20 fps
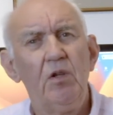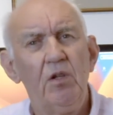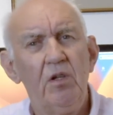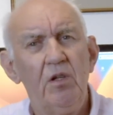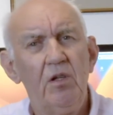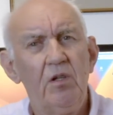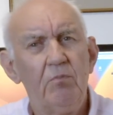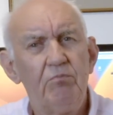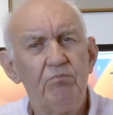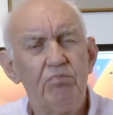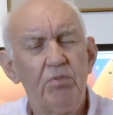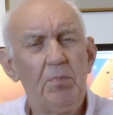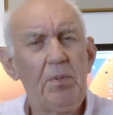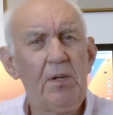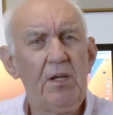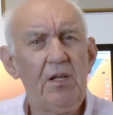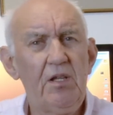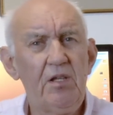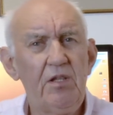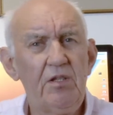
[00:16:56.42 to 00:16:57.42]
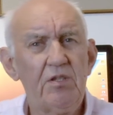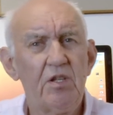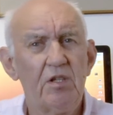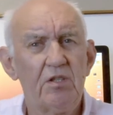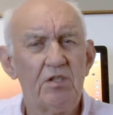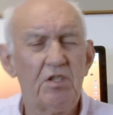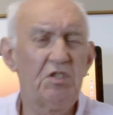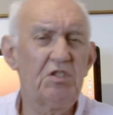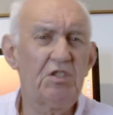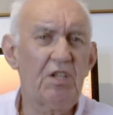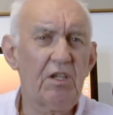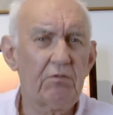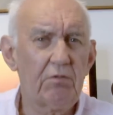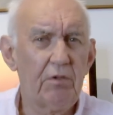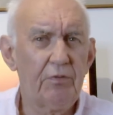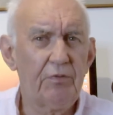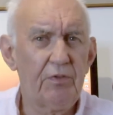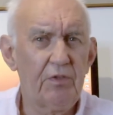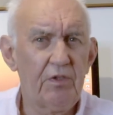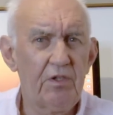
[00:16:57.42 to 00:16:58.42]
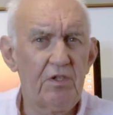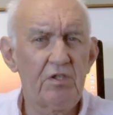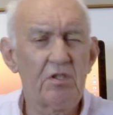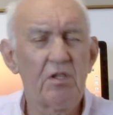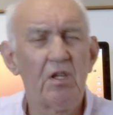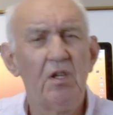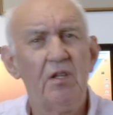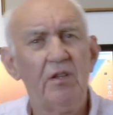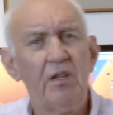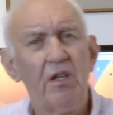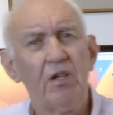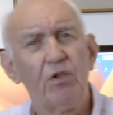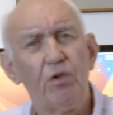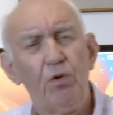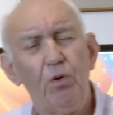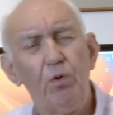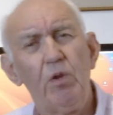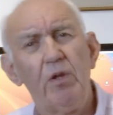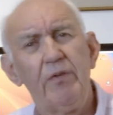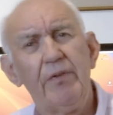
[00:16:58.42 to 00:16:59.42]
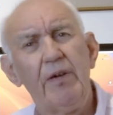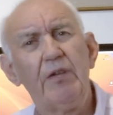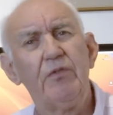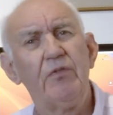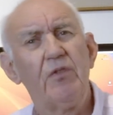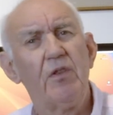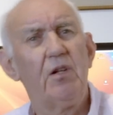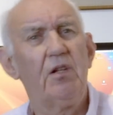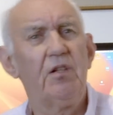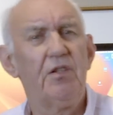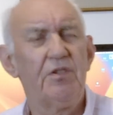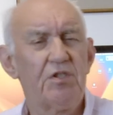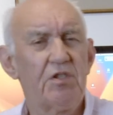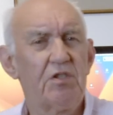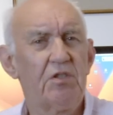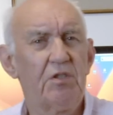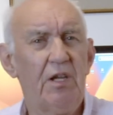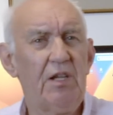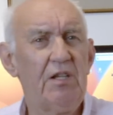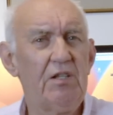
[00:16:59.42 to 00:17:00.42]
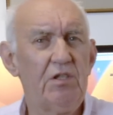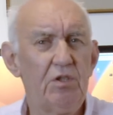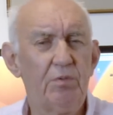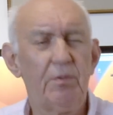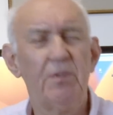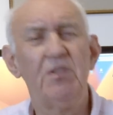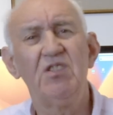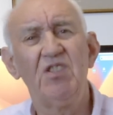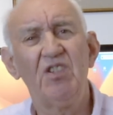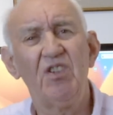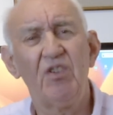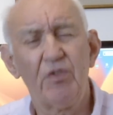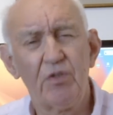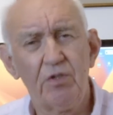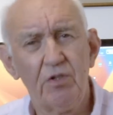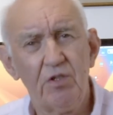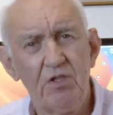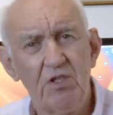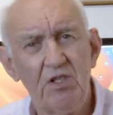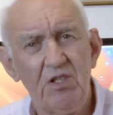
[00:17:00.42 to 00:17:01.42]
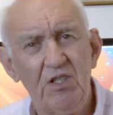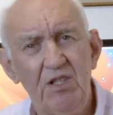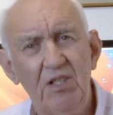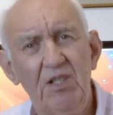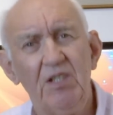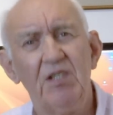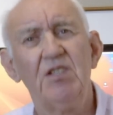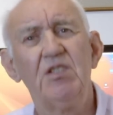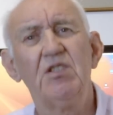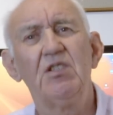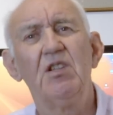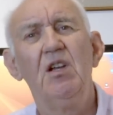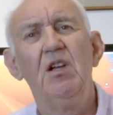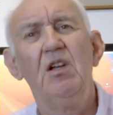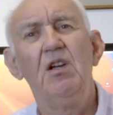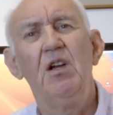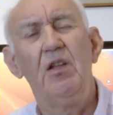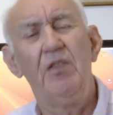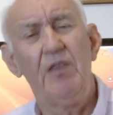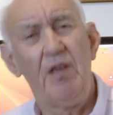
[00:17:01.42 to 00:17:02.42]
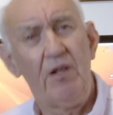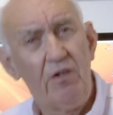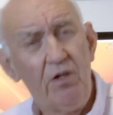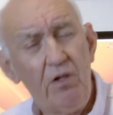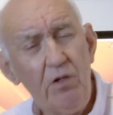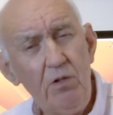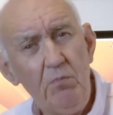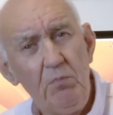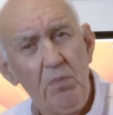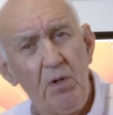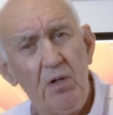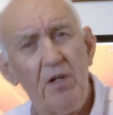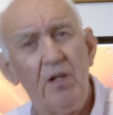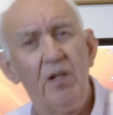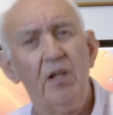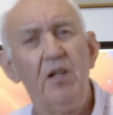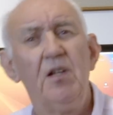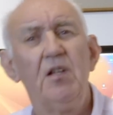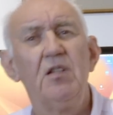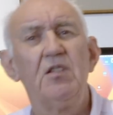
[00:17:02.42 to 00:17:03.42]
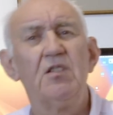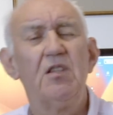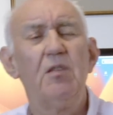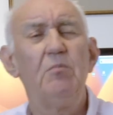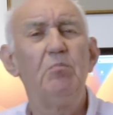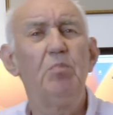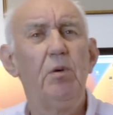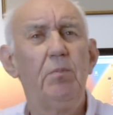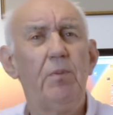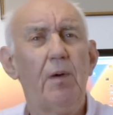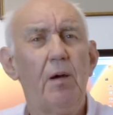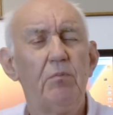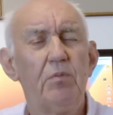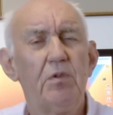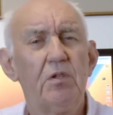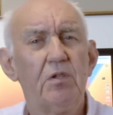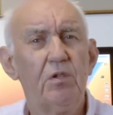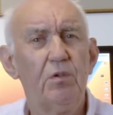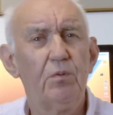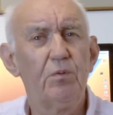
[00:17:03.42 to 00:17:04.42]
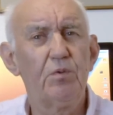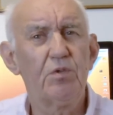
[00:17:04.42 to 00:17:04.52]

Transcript: uh, prepared to sacrifice their call they've had for the last 10, 20 or 30 years and they're known by to then pop up with the call